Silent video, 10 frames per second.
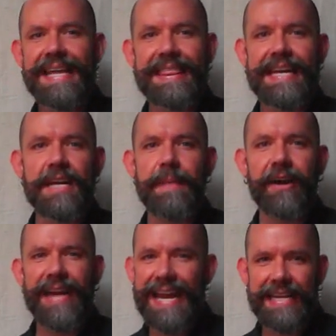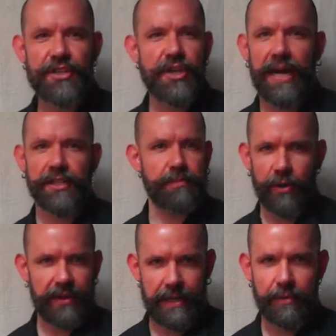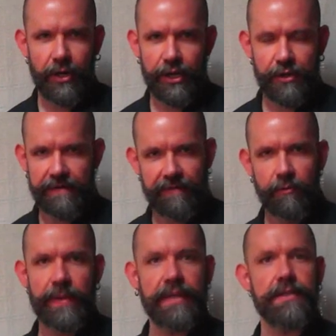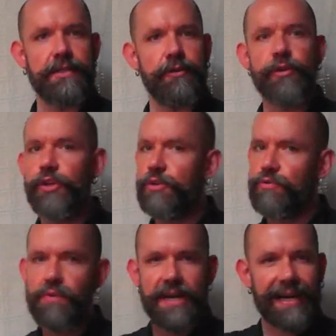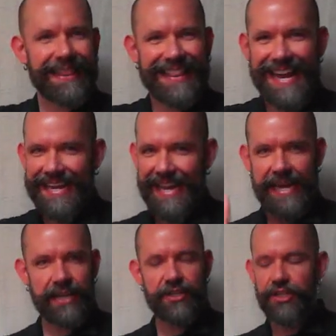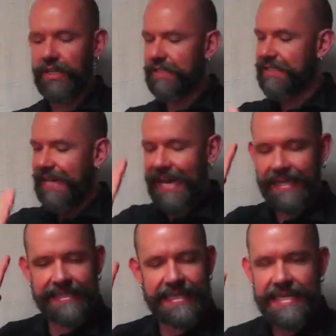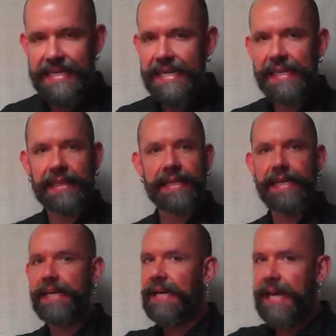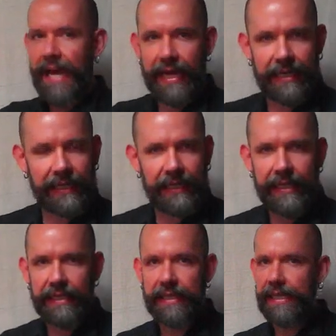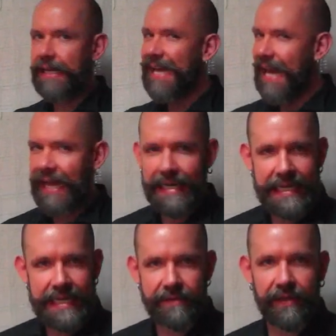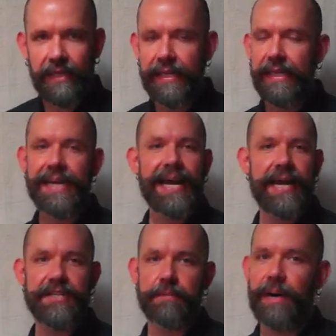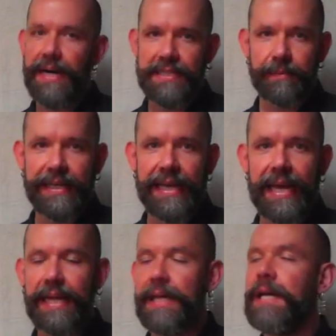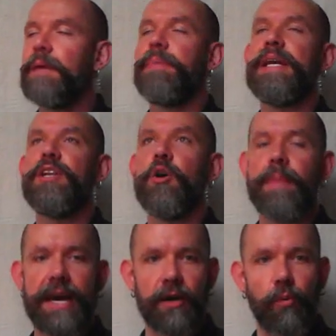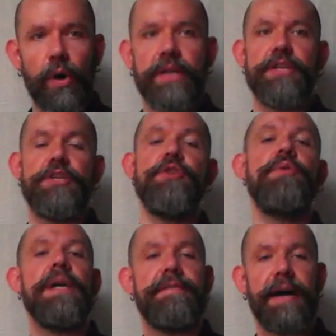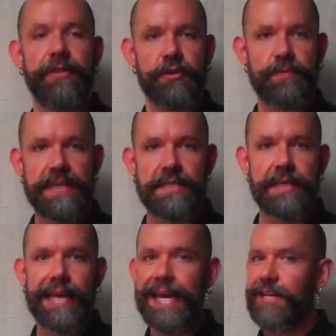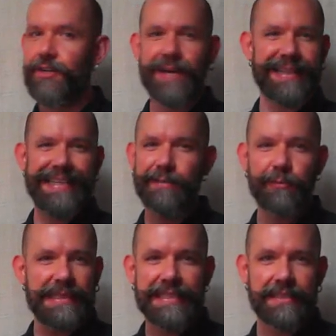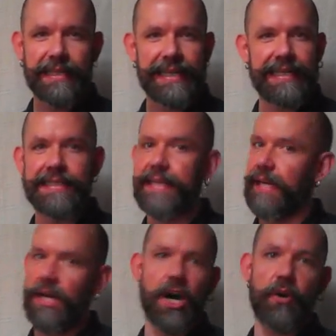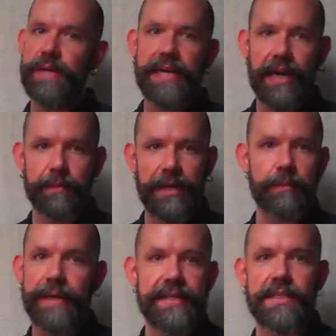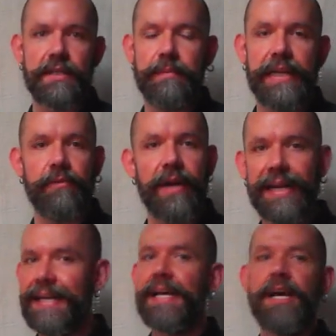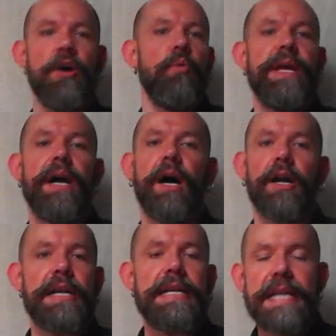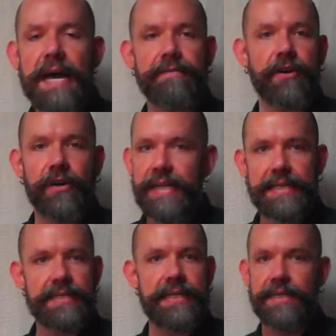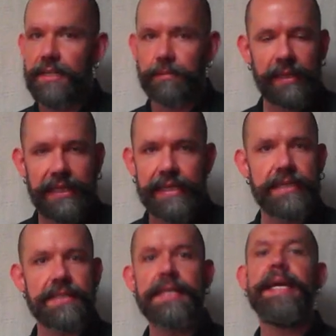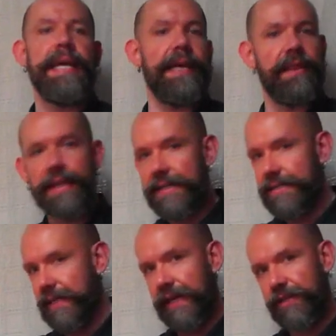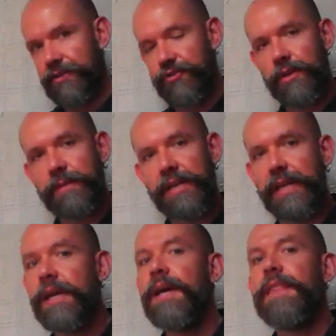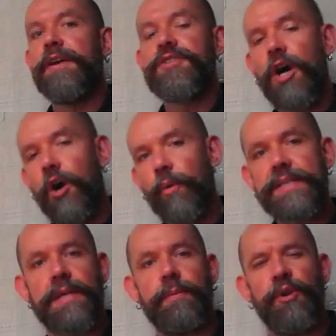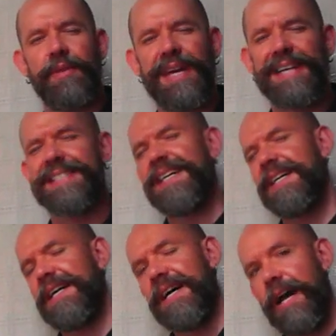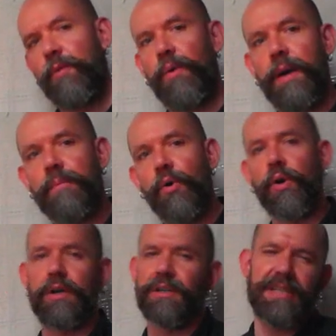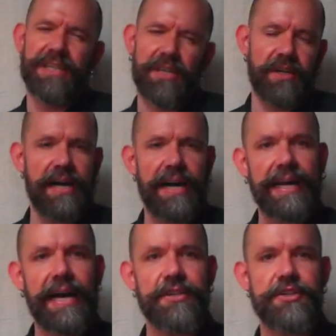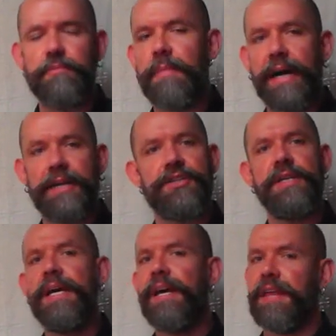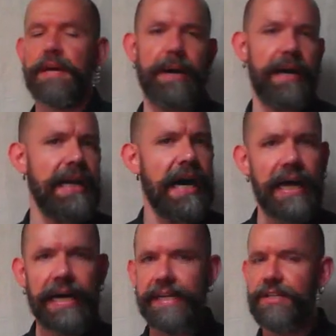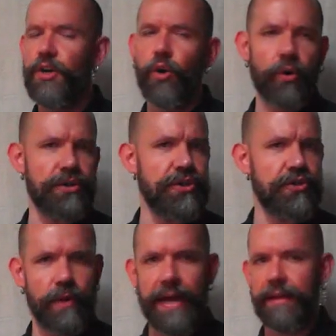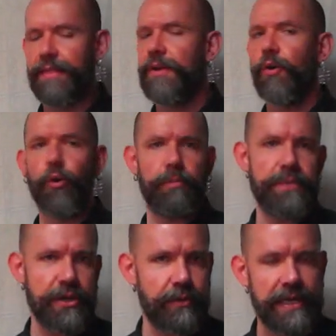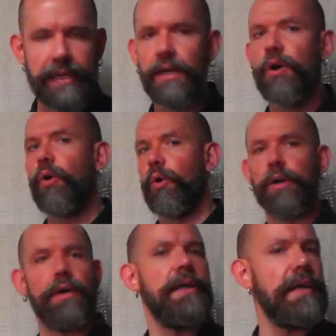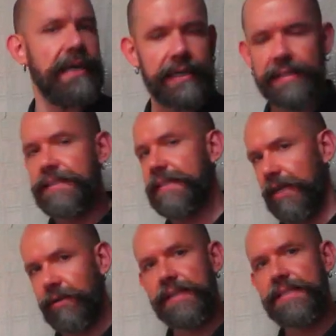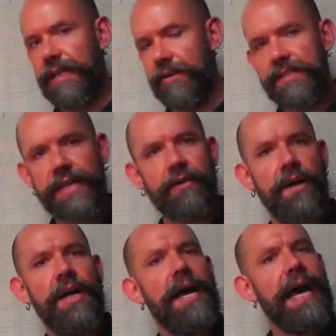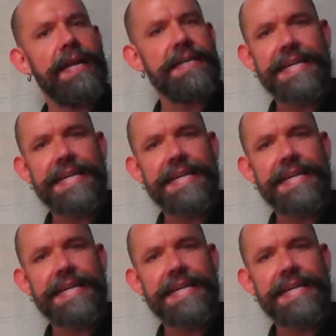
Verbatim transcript: Think about any child's birthday party you've ever been to. You cut that cake just as neatly and cleanly and evenly as you possibly can, but no matter what, you give out those pieces of cake, you got that one little kid saying, Oh, he got a bigger piece than me, right? We are never easy to please in things that get distributed. There's always someone who thinks, Oh, I want more, or Oh, I got too much. Think about height or strength or beauty or etc., etc., etc.